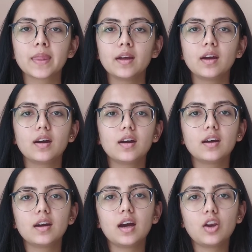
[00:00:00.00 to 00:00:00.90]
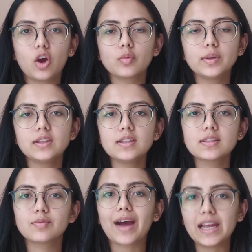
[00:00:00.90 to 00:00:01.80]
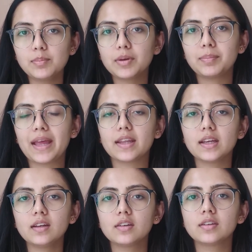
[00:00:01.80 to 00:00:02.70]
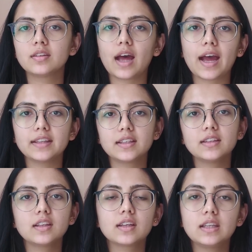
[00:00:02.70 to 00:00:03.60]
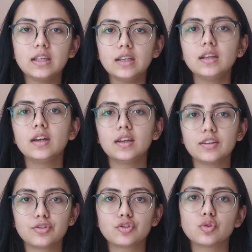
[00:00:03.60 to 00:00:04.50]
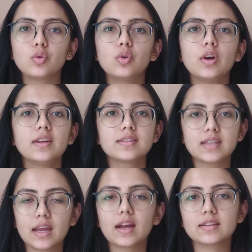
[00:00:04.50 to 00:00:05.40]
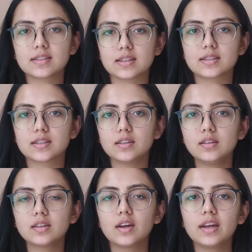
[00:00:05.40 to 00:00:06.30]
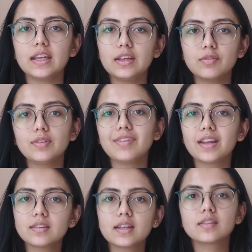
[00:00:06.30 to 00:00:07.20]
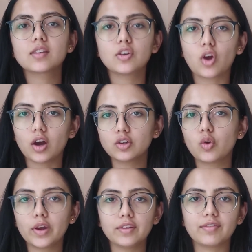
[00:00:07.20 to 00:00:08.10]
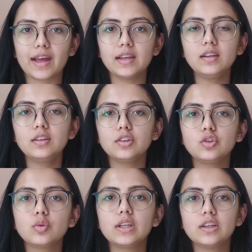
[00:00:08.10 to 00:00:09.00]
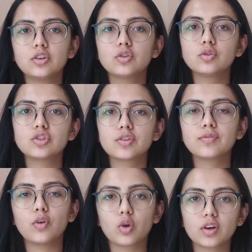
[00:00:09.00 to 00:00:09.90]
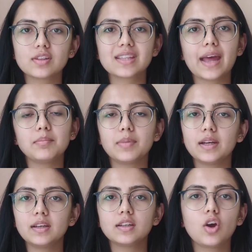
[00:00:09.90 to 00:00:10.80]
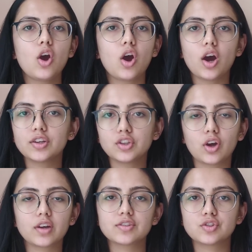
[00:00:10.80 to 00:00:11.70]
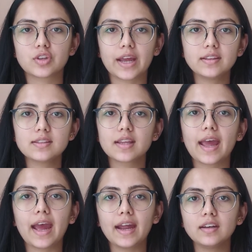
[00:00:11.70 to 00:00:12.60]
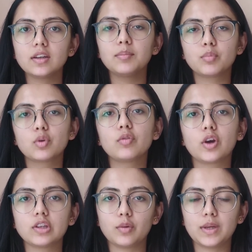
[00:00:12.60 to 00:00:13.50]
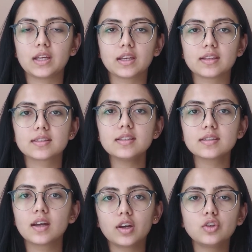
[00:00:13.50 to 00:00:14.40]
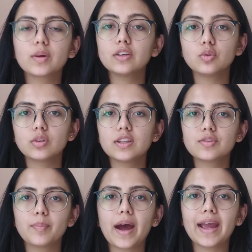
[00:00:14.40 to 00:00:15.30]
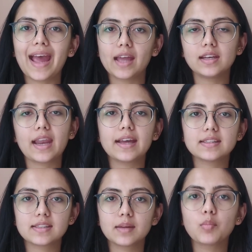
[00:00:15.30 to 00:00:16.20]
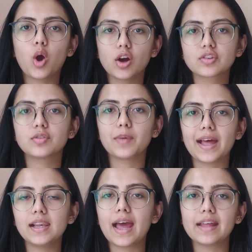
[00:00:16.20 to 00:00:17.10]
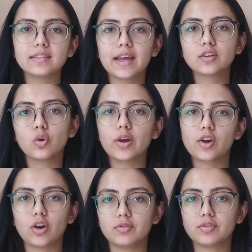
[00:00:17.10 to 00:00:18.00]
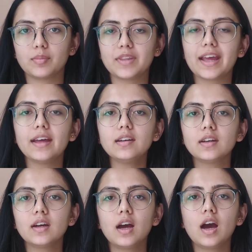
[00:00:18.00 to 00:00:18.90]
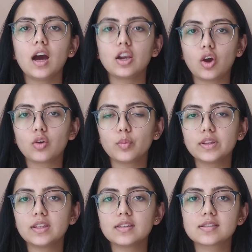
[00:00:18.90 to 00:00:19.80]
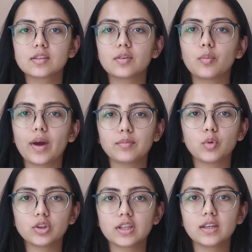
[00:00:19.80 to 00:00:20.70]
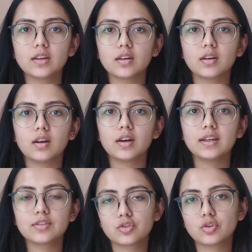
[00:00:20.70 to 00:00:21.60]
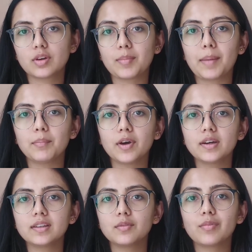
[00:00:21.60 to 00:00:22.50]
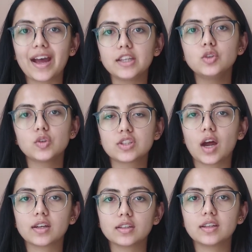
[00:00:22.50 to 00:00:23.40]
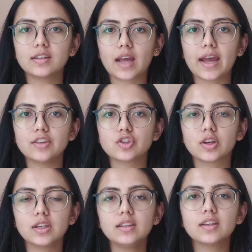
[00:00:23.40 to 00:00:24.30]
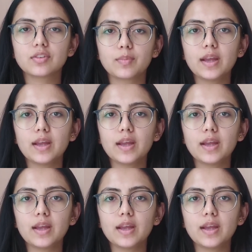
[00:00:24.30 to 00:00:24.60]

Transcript: Along with this, while preparing, I think the key is to stay consistent. even when things are not going well, you need to just focus and build on your strengths and improve on your weaknesses. You can do this by analyzing mocks well and then going on from there. Along with this, one more thing is to remember why you started the entire journey. This way